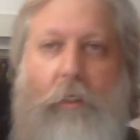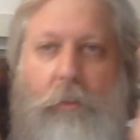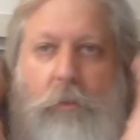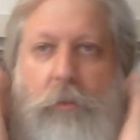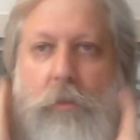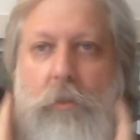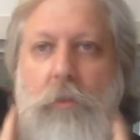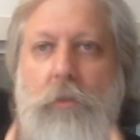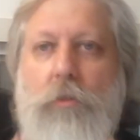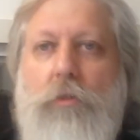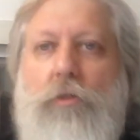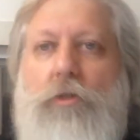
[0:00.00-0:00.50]

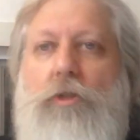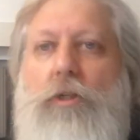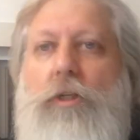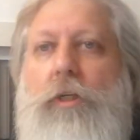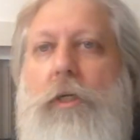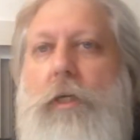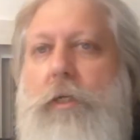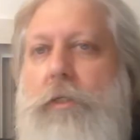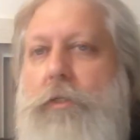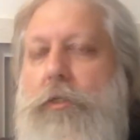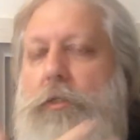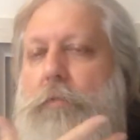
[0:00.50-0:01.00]
and
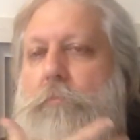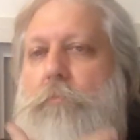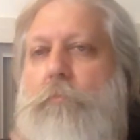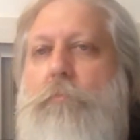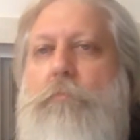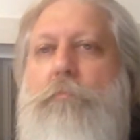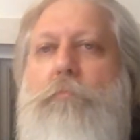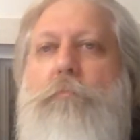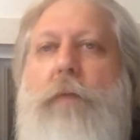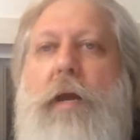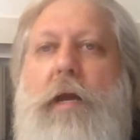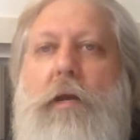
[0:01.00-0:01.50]
just
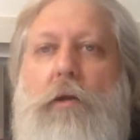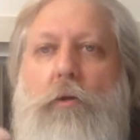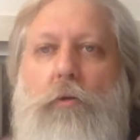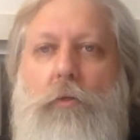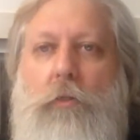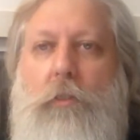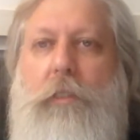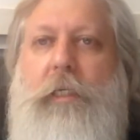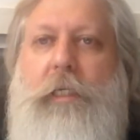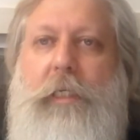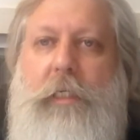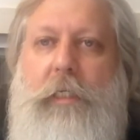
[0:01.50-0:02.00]

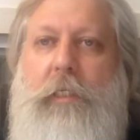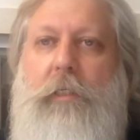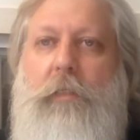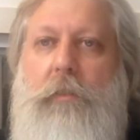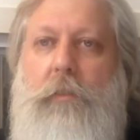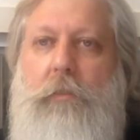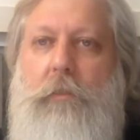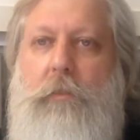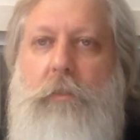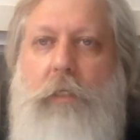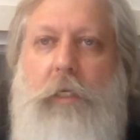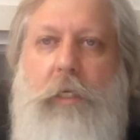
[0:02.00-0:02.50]
barely
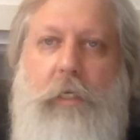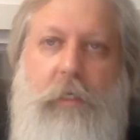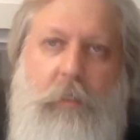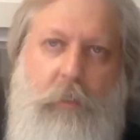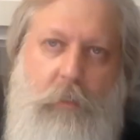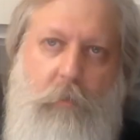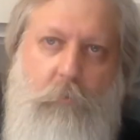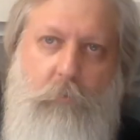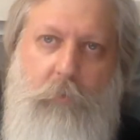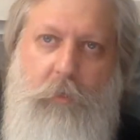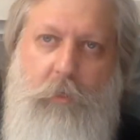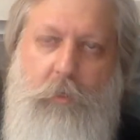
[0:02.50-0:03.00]

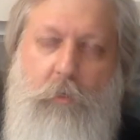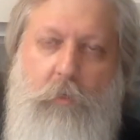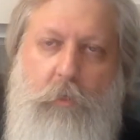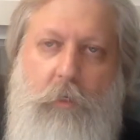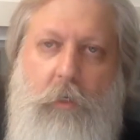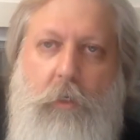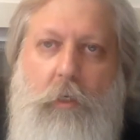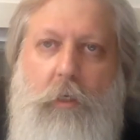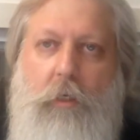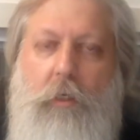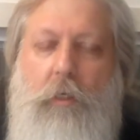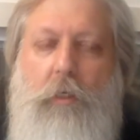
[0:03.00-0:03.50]
hit the beard
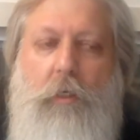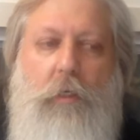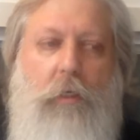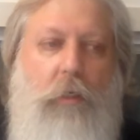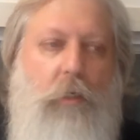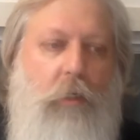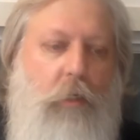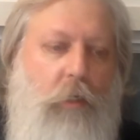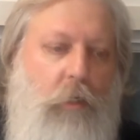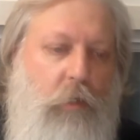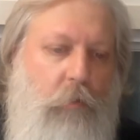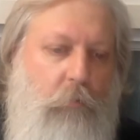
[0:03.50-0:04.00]

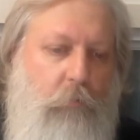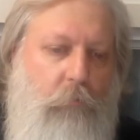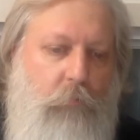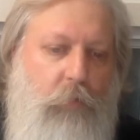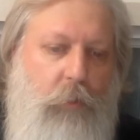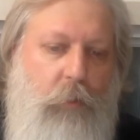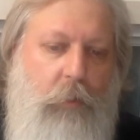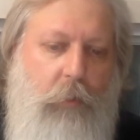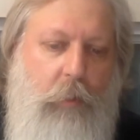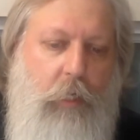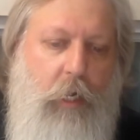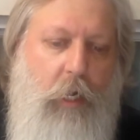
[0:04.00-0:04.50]

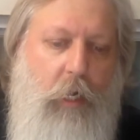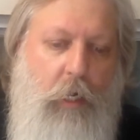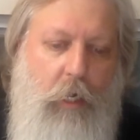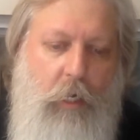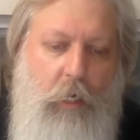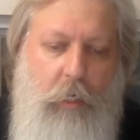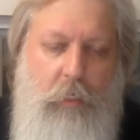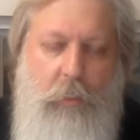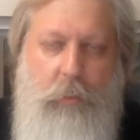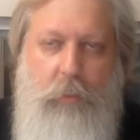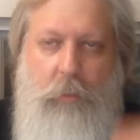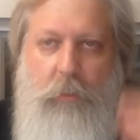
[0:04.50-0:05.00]
to
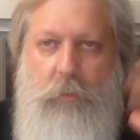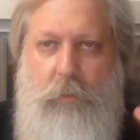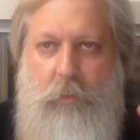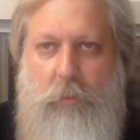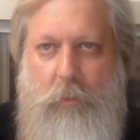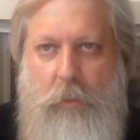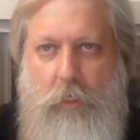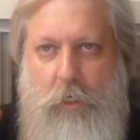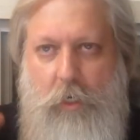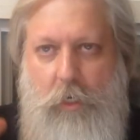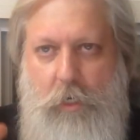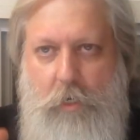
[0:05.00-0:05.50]
kind of
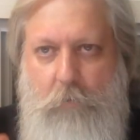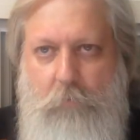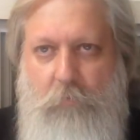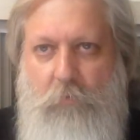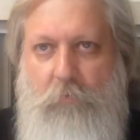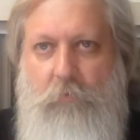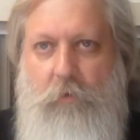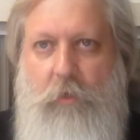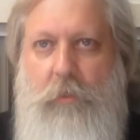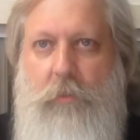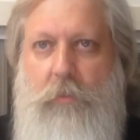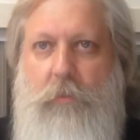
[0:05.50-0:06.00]
just keep
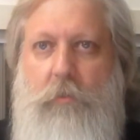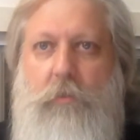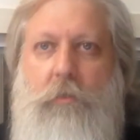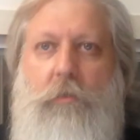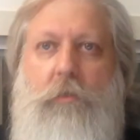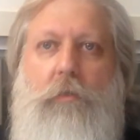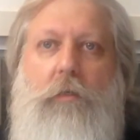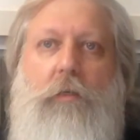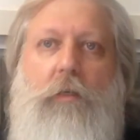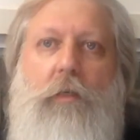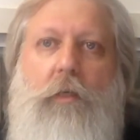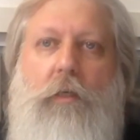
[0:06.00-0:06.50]

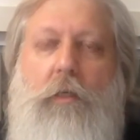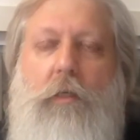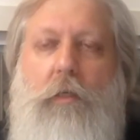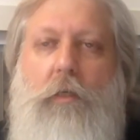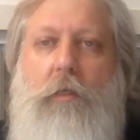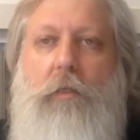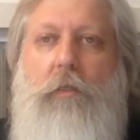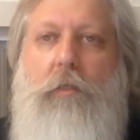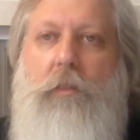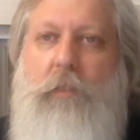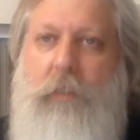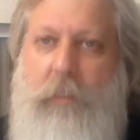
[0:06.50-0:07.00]
things
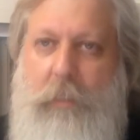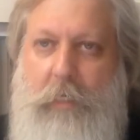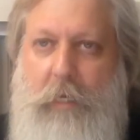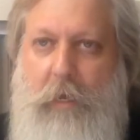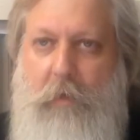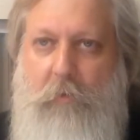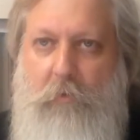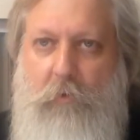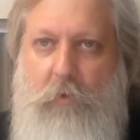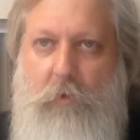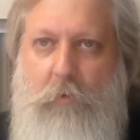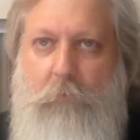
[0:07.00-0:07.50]

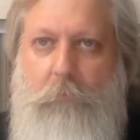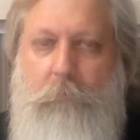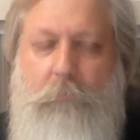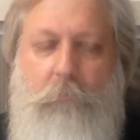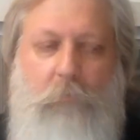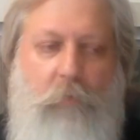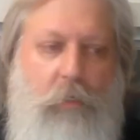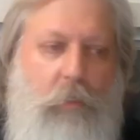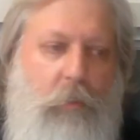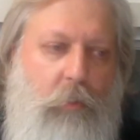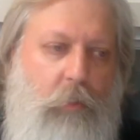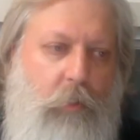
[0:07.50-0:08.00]
together.
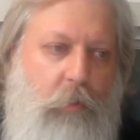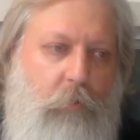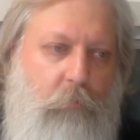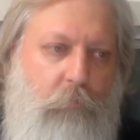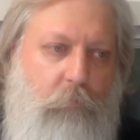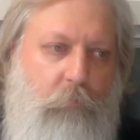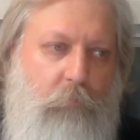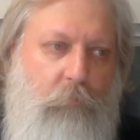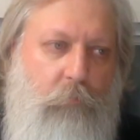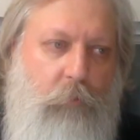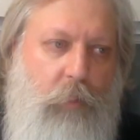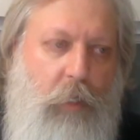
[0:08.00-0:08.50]

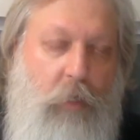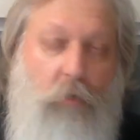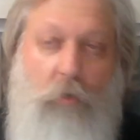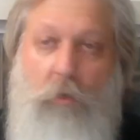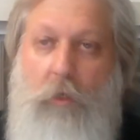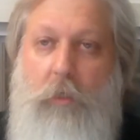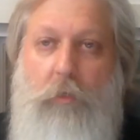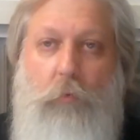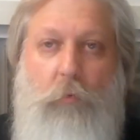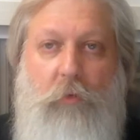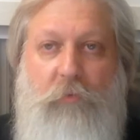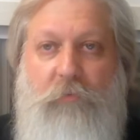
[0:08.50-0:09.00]
I don't
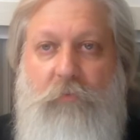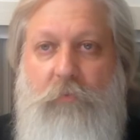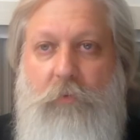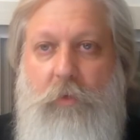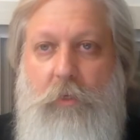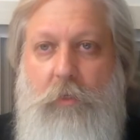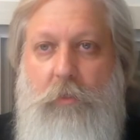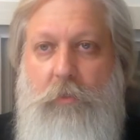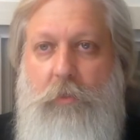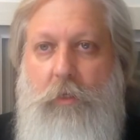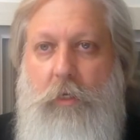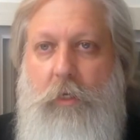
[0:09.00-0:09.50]
like the way it
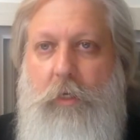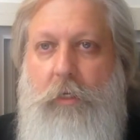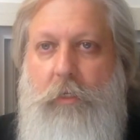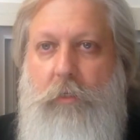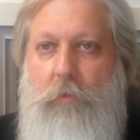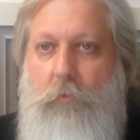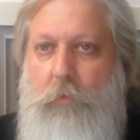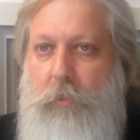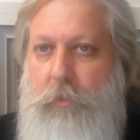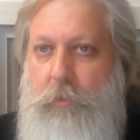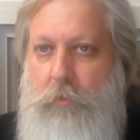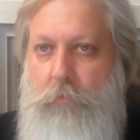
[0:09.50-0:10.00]
feels. I hate
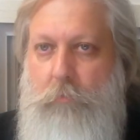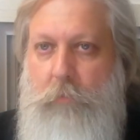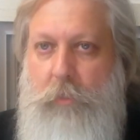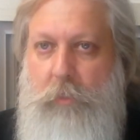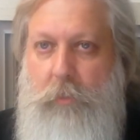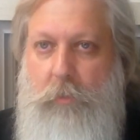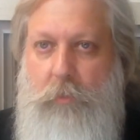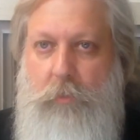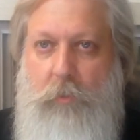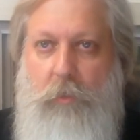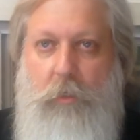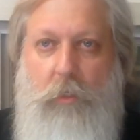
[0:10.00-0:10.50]
the way it
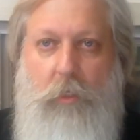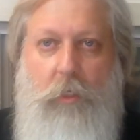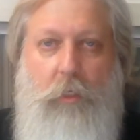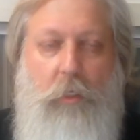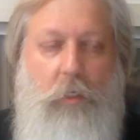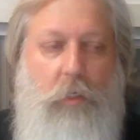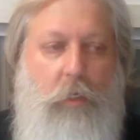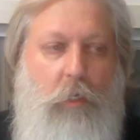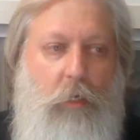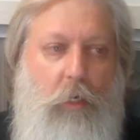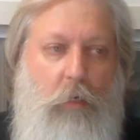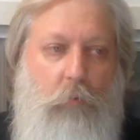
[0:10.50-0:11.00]
smells.
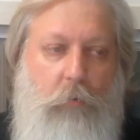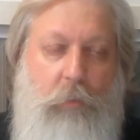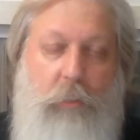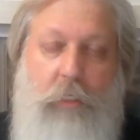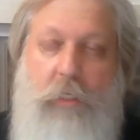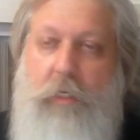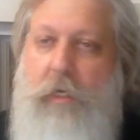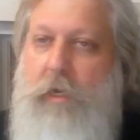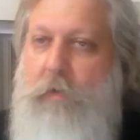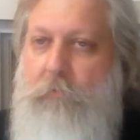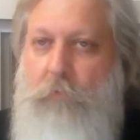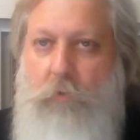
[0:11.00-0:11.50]
And I would
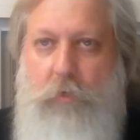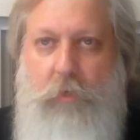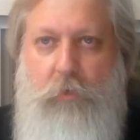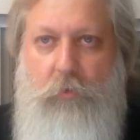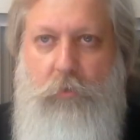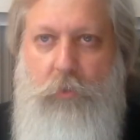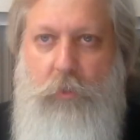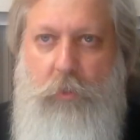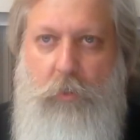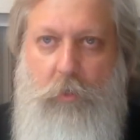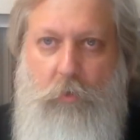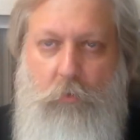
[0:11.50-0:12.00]
never
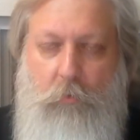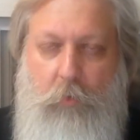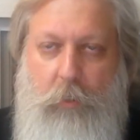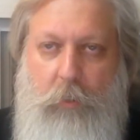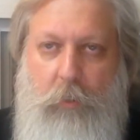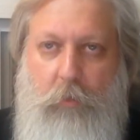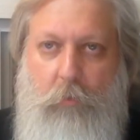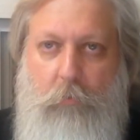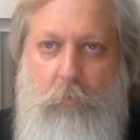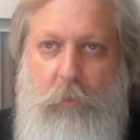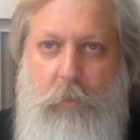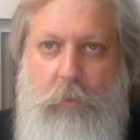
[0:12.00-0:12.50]
use it on a
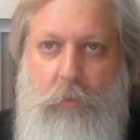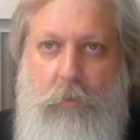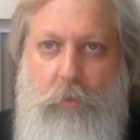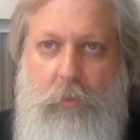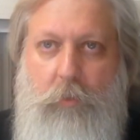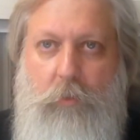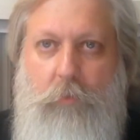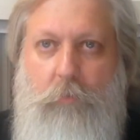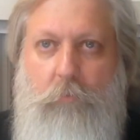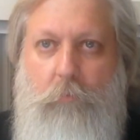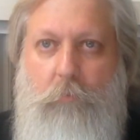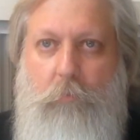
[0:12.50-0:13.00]
regular
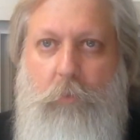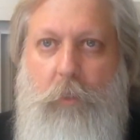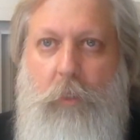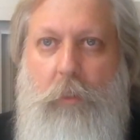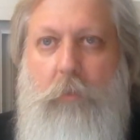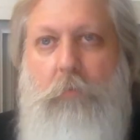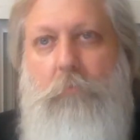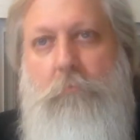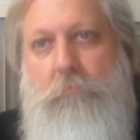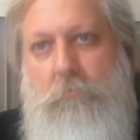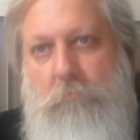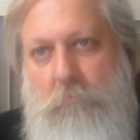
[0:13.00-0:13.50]
basis.
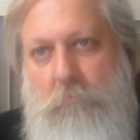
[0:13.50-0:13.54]
But,